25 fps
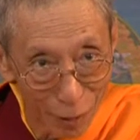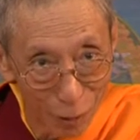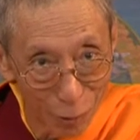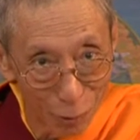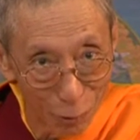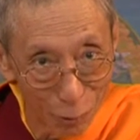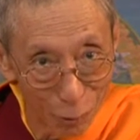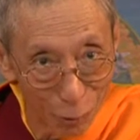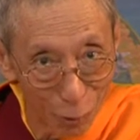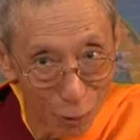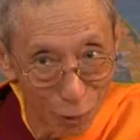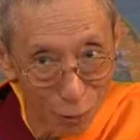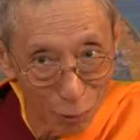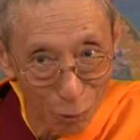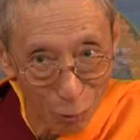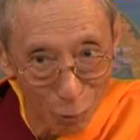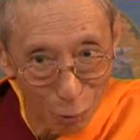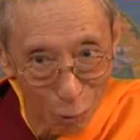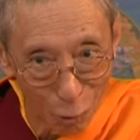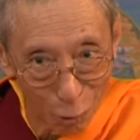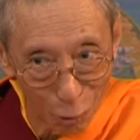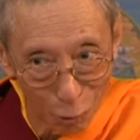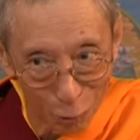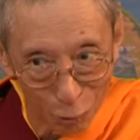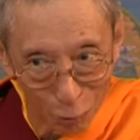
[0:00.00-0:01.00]
there is no any
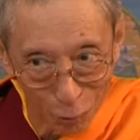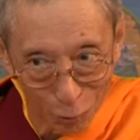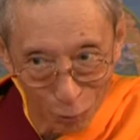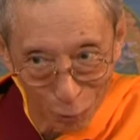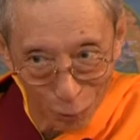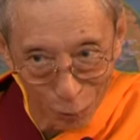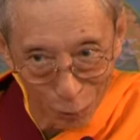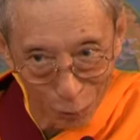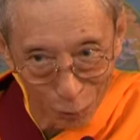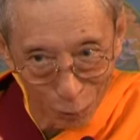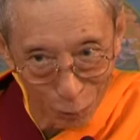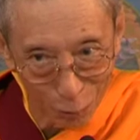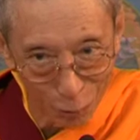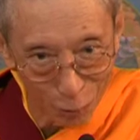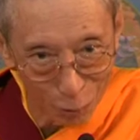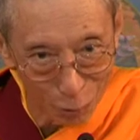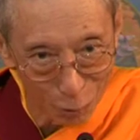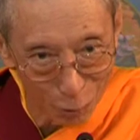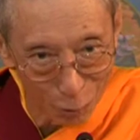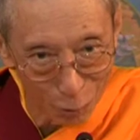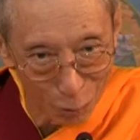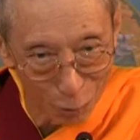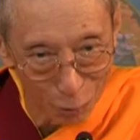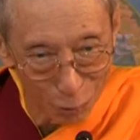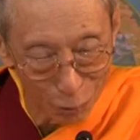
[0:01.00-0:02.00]
law, you know, no
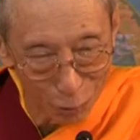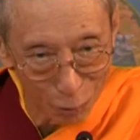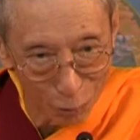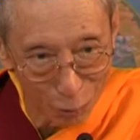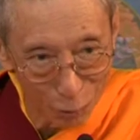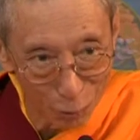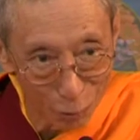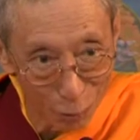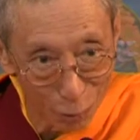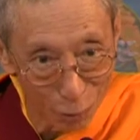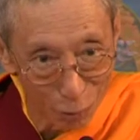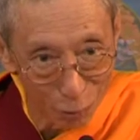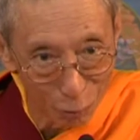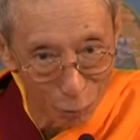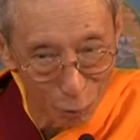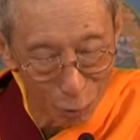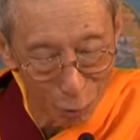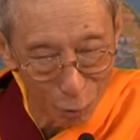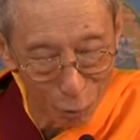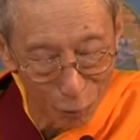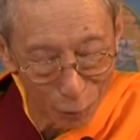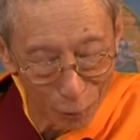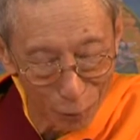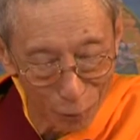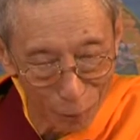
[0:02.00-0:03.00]
law, no any
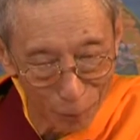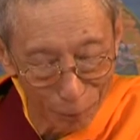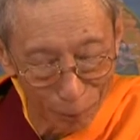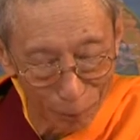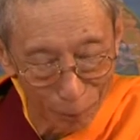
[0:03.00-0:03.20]
court.